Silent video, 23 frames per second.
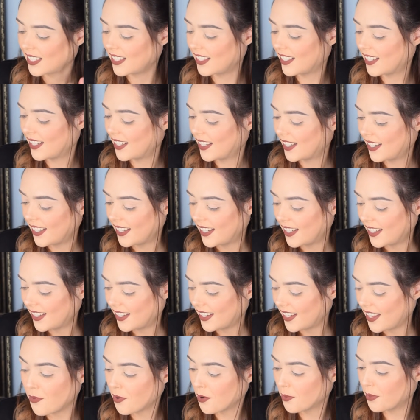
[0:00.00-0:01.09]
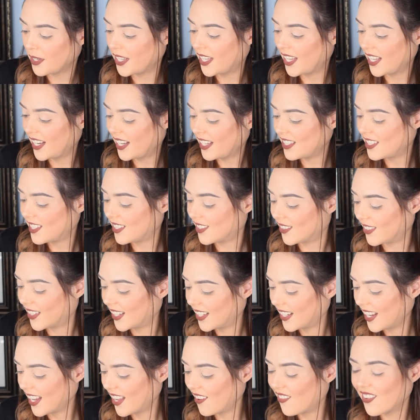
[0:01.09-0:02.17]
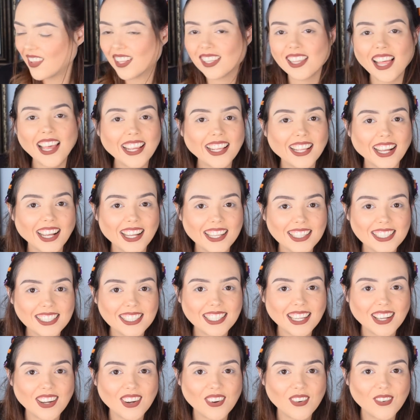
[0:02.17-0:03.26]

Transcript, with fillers: Really quickly before we get into it, if you like us,